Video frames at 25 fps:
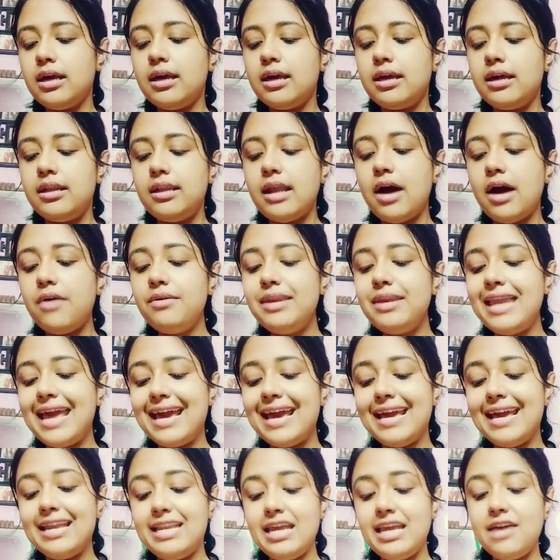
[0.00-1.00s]
Now
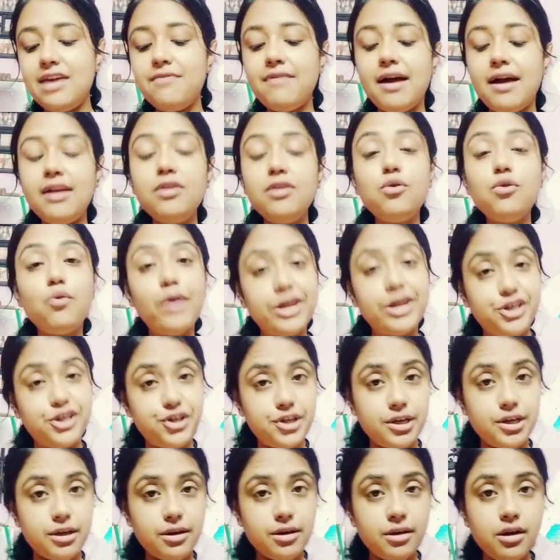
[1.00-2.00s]
negative and
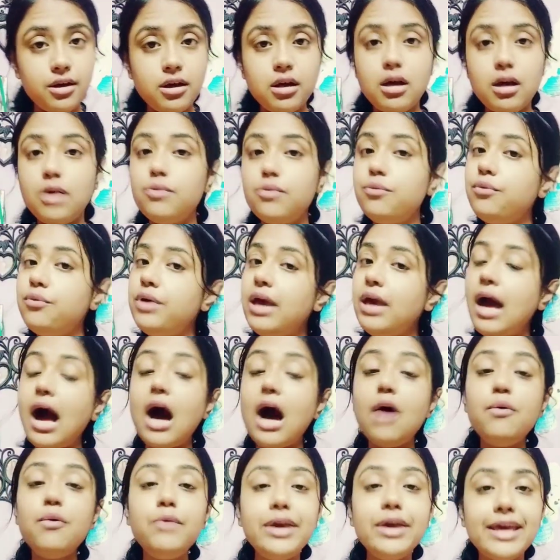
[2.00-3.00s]
question.
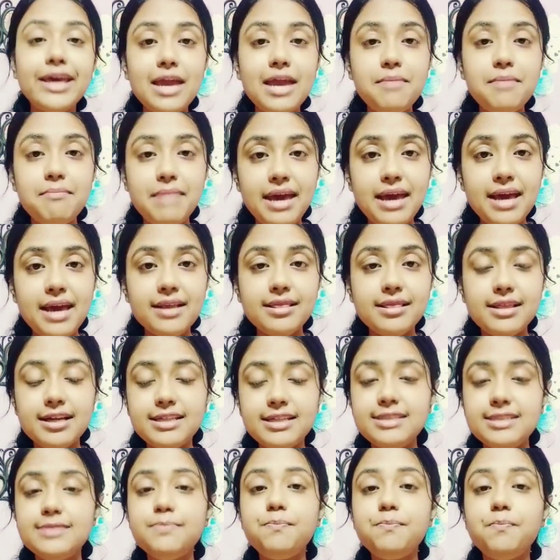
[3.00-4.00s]
How we can make
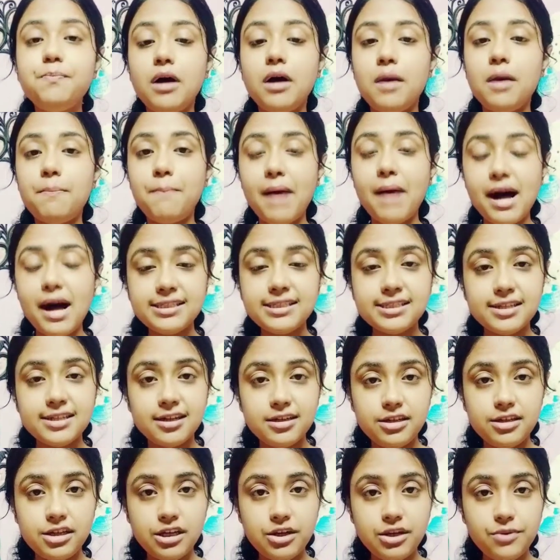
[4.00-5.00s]
this past
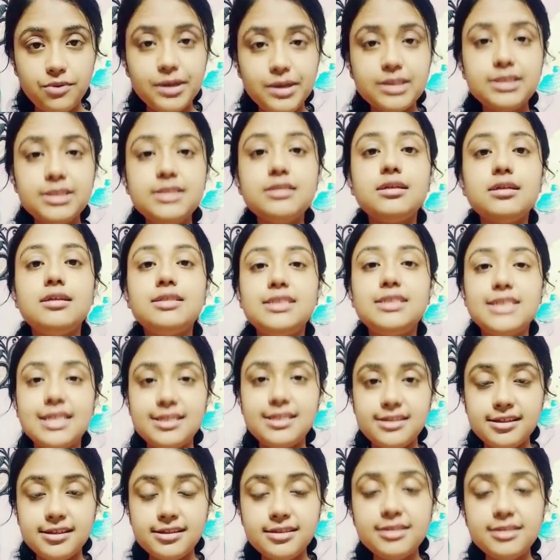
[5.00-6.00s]
continuous
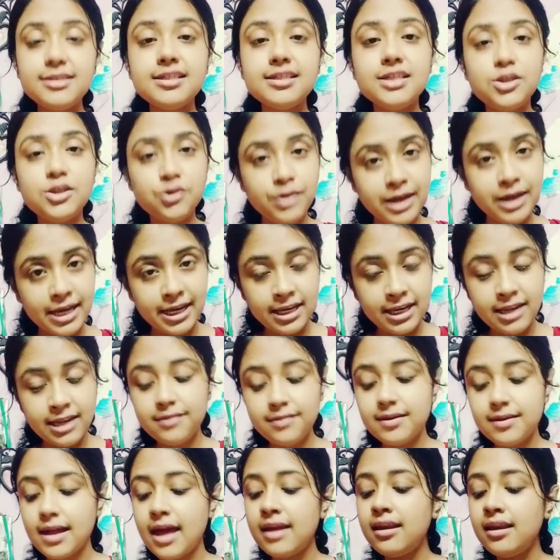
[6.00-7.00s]
sentences into
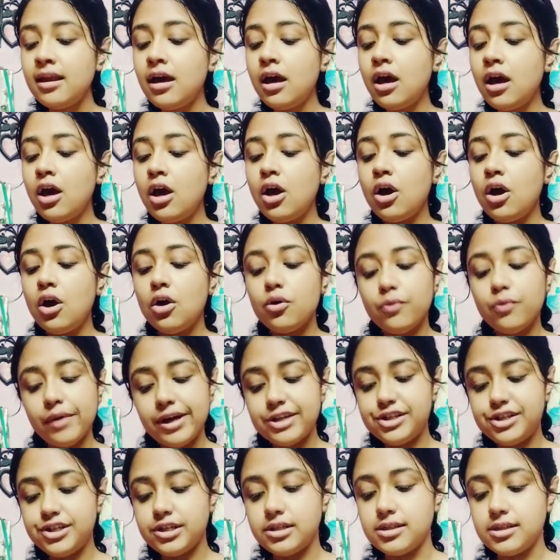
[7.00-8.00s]
negatives and
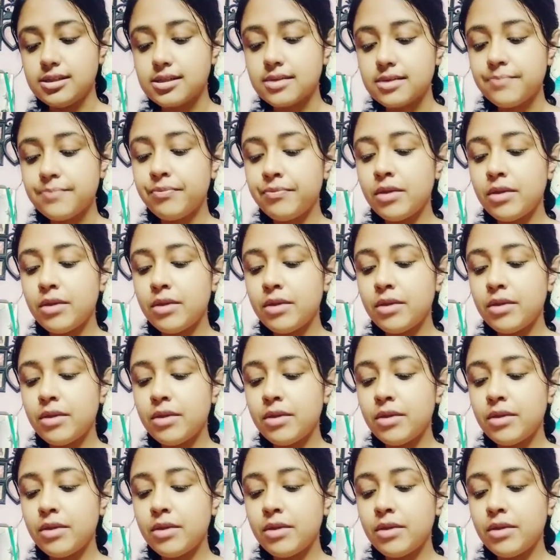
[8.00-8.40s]
questions.